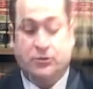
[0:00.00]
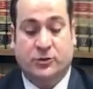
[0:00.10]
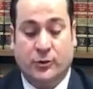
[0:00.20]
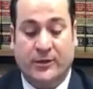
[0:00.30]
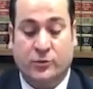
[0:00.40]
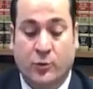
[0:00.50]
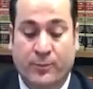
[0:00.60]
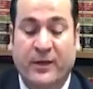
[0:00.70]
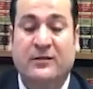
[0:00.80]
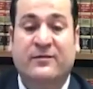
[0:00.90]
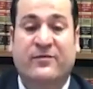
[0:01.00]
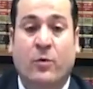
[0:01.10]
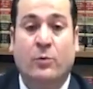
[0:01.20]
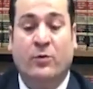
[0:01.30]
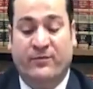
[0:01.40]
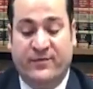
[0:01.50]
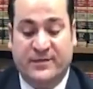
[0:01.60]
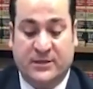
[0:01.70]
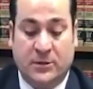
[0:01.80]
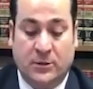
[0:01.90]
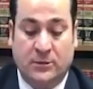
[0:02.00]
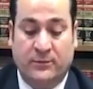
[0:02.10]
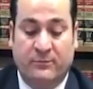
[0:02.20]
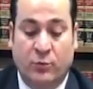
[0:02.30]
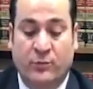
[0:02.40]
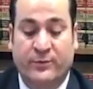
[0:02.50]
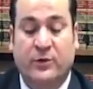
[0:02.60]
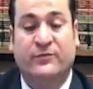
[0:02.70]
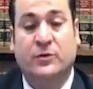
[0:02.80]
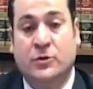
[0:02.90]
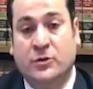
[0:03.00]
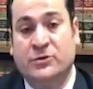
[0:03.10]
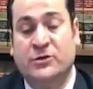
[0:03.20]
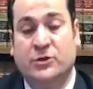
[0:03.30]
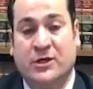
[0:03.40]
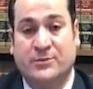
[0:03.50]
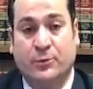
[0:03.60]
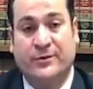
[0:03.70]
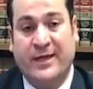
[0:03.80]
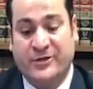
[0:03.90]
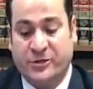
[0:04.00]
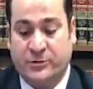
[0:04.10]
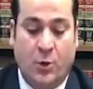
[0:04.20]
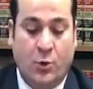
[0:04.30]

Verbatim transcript: The trade could be in the form of physical movement of the goods, transportation,